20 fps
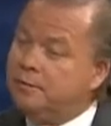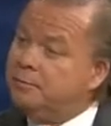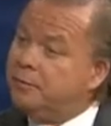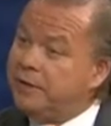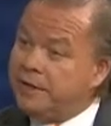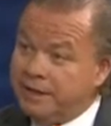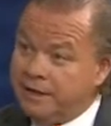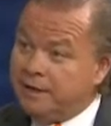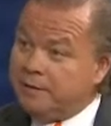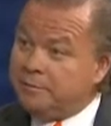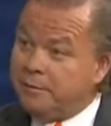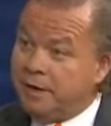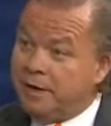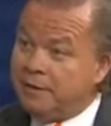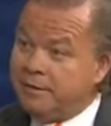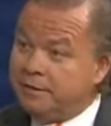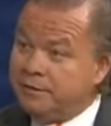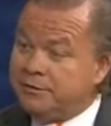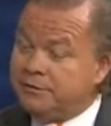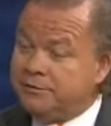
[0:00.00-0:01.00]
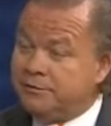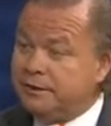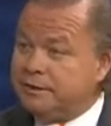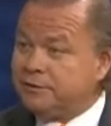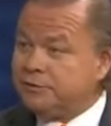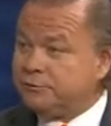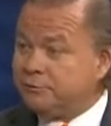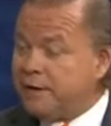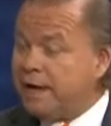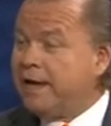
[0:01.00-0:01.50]
but anybody
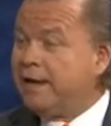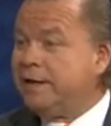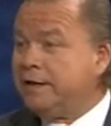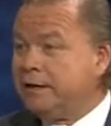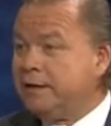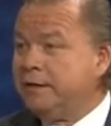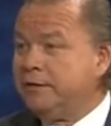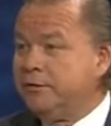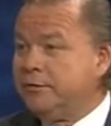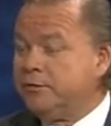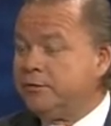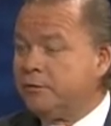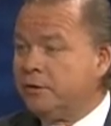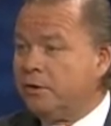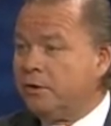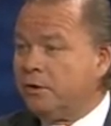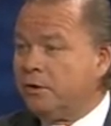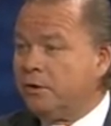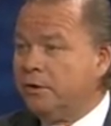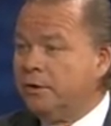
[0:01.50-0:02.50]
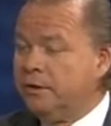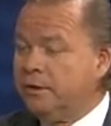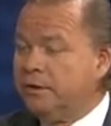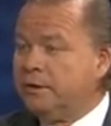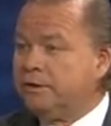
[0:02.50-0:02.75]
that's riding in your car.